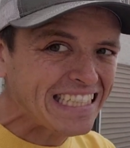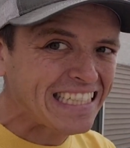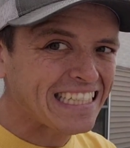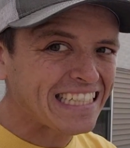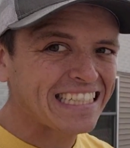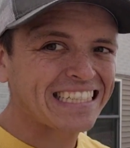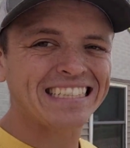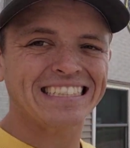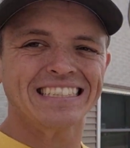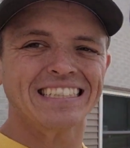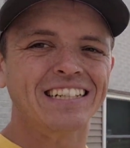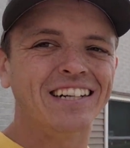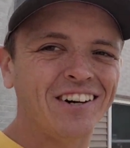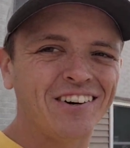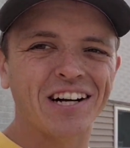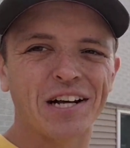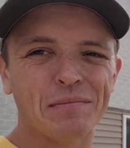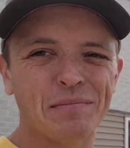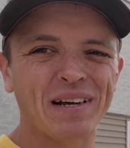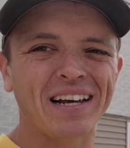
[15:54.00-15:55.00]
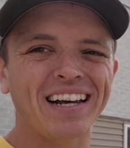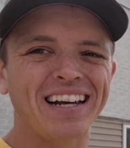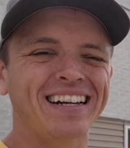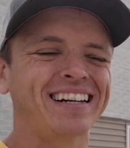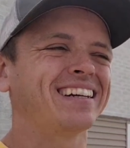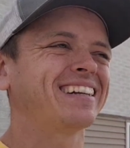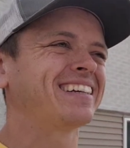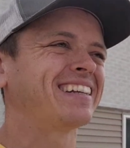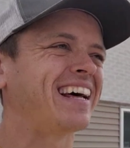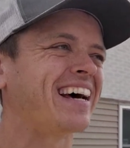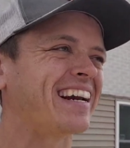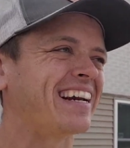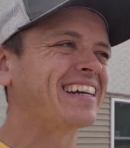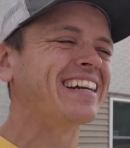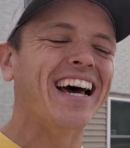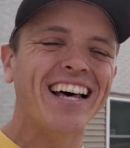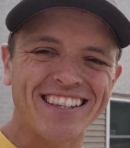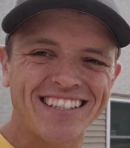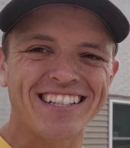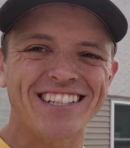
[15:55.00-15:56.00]
Eh, you know what I mean?
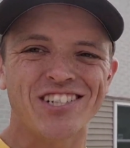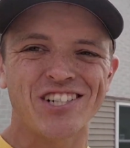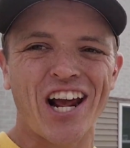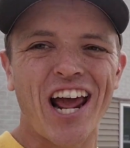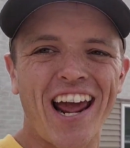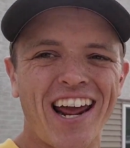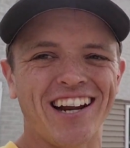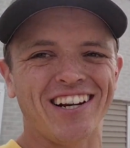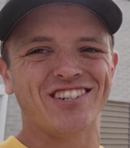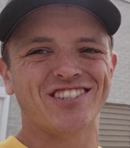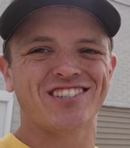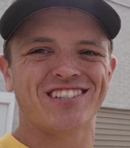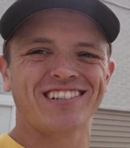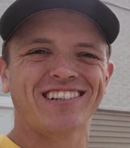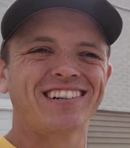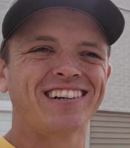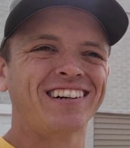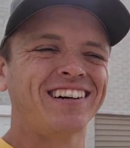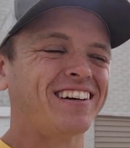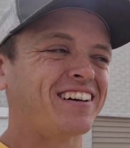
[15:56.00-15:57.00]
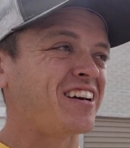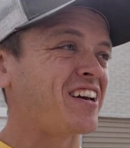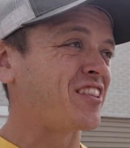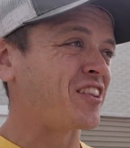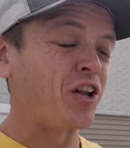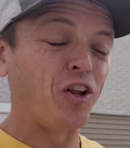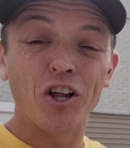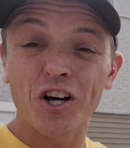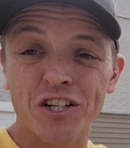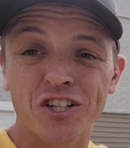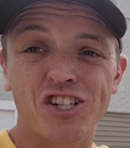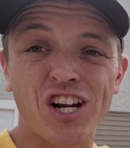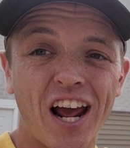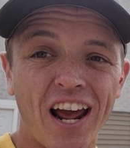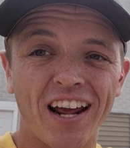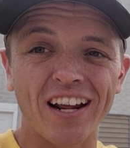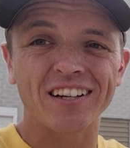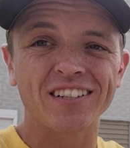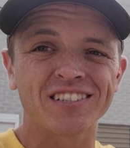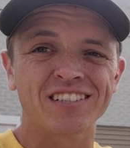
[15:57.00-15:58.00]
Like, nothing changed. The look
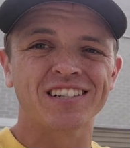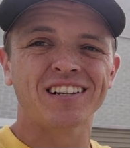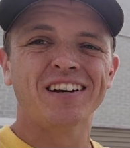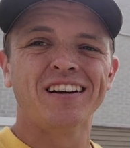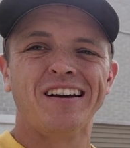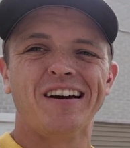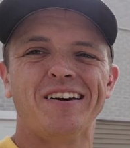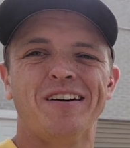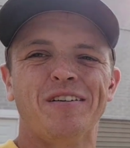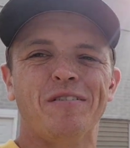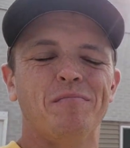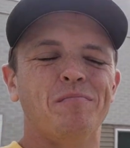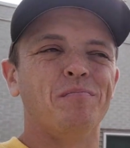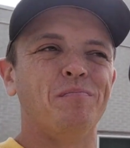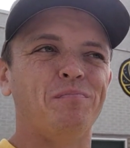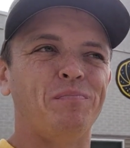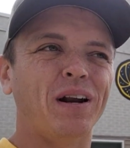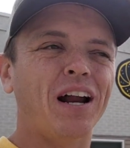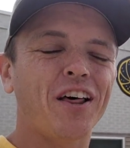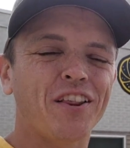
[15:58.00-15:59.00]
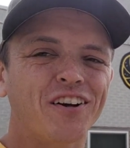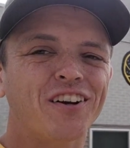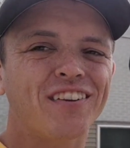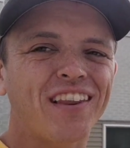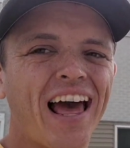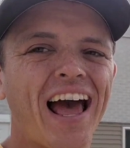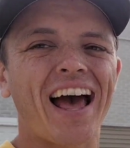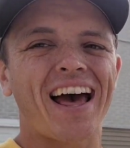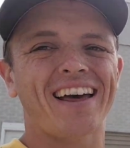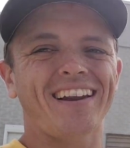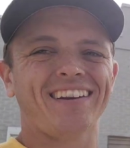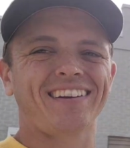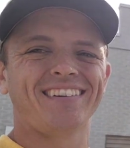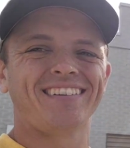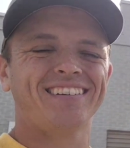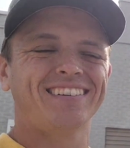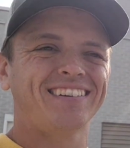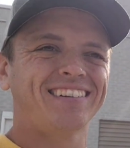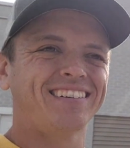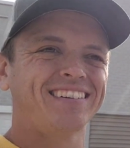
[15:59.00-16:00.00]
changed, but other than that,
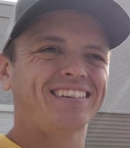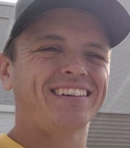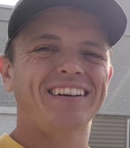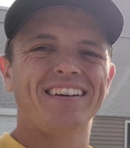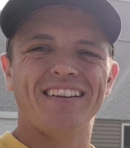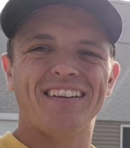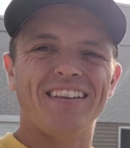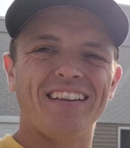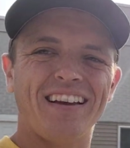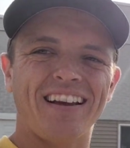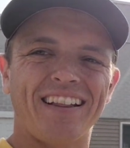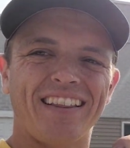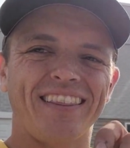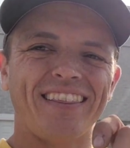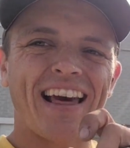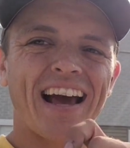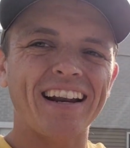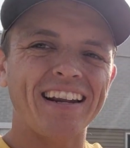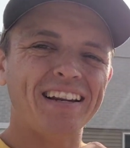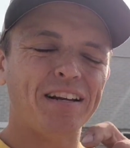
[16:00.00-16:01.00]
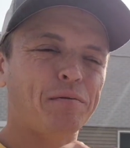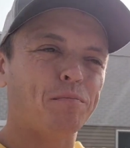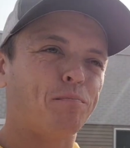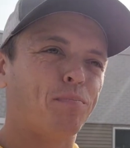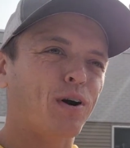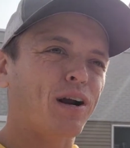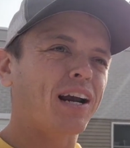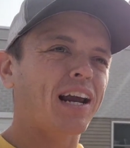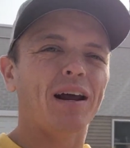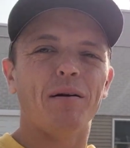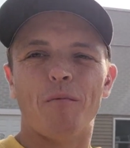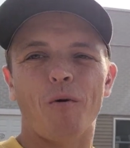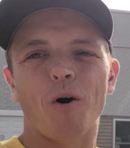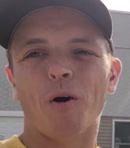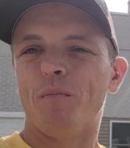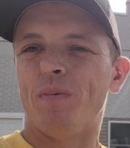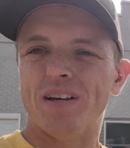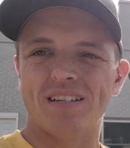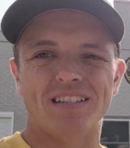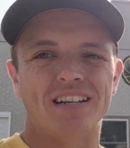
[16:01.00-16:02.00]
that didn't bring
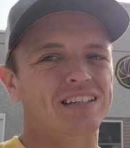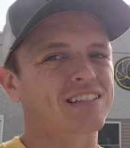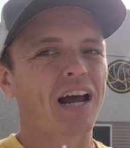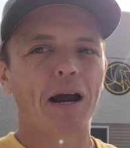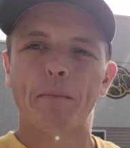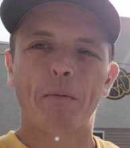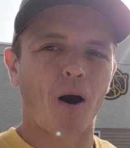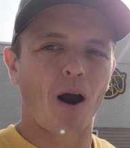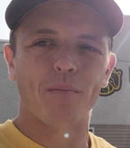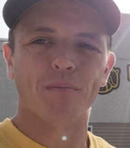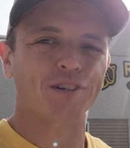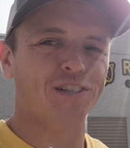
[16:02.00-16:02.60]
in more business, I